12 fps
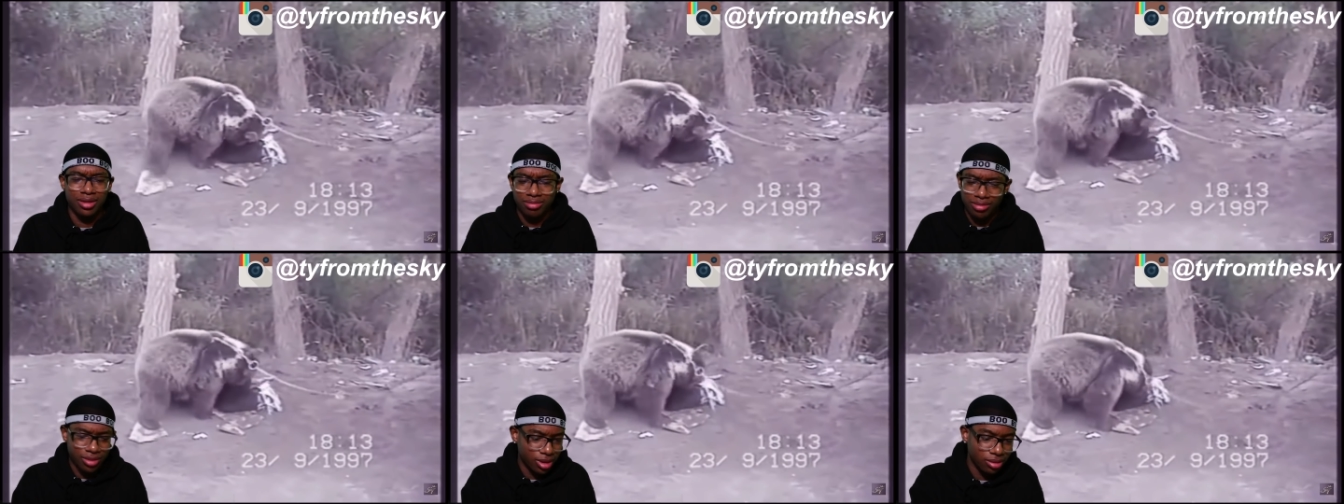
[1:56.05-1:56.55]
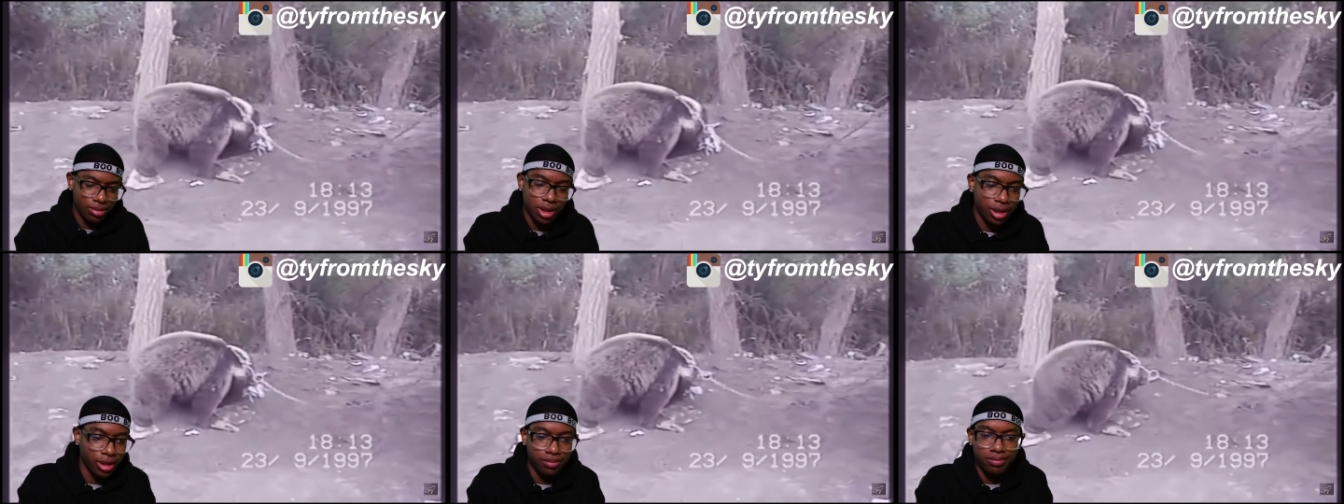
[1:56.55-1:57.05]
Oh,
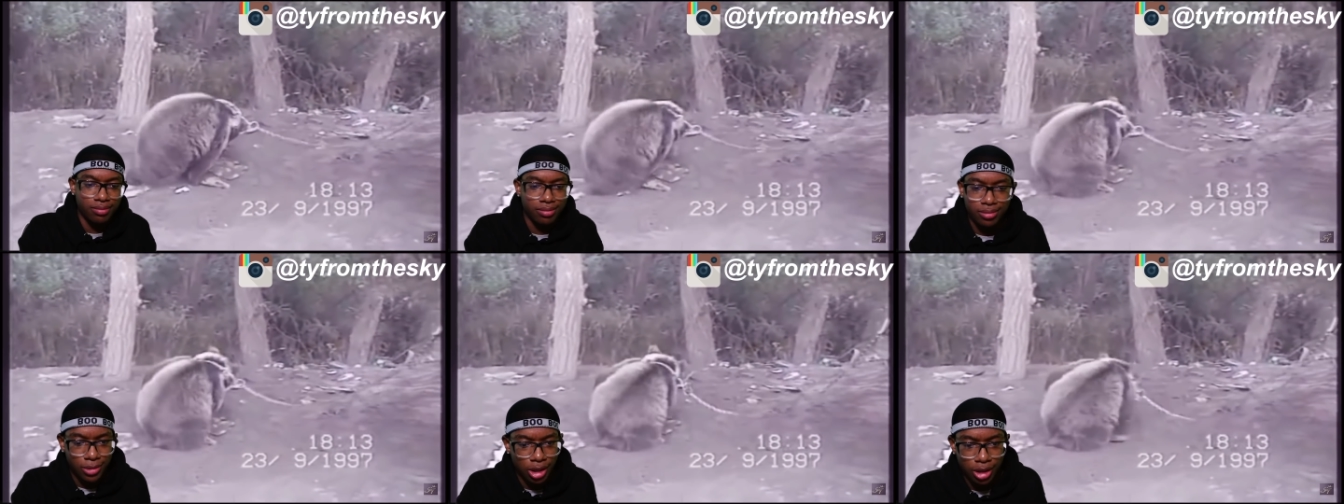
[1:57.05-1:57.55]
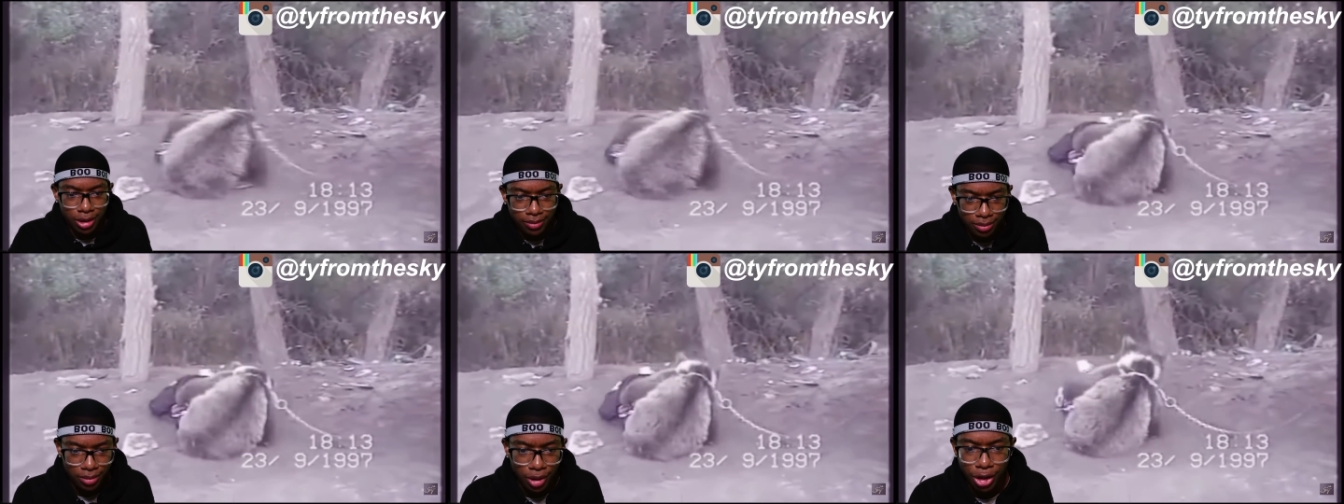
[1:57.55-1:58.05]
okay. All right.
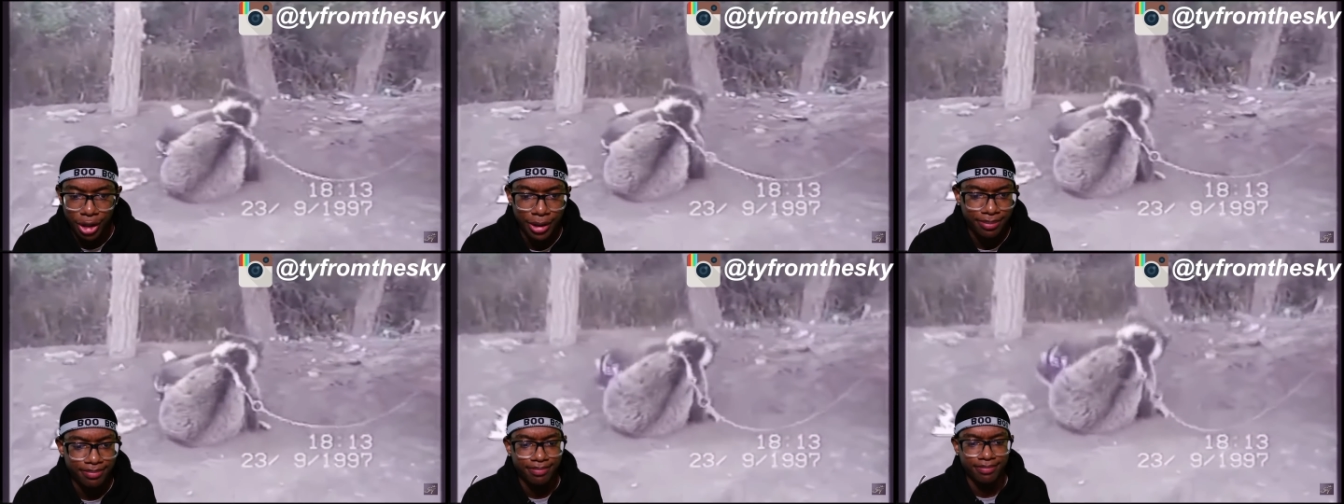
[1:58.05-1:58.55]
All right.